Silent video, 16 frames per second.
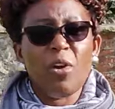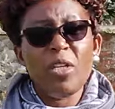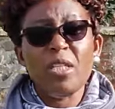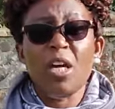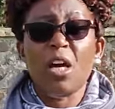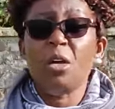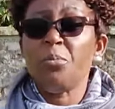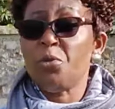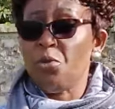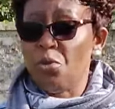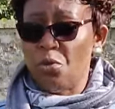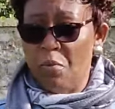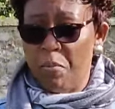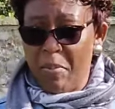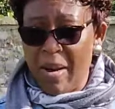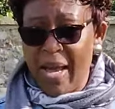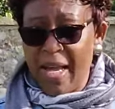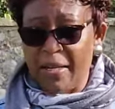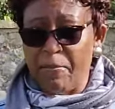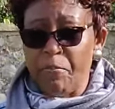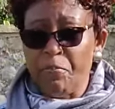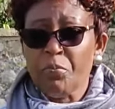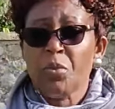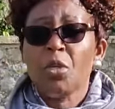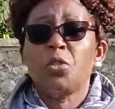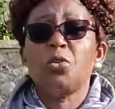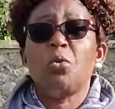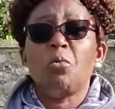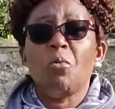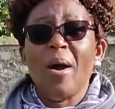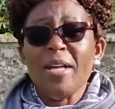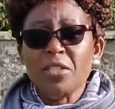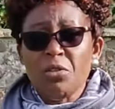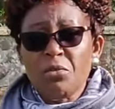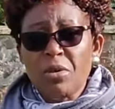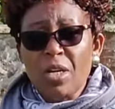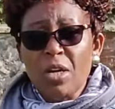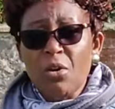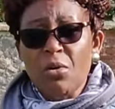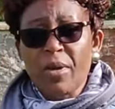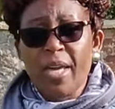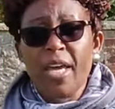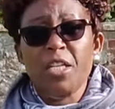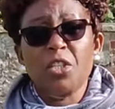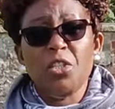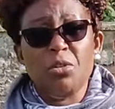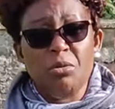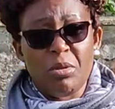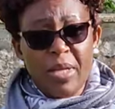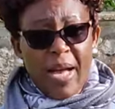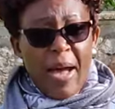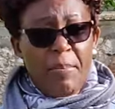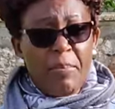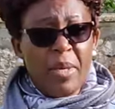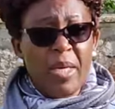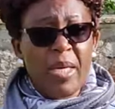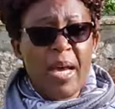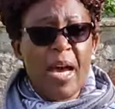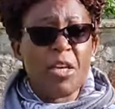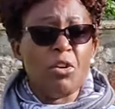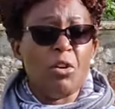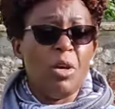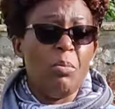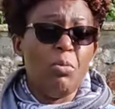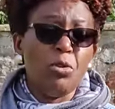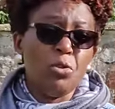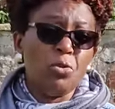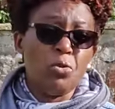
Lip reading: for? It helps you to plan. So once you relocate, you come here, you're able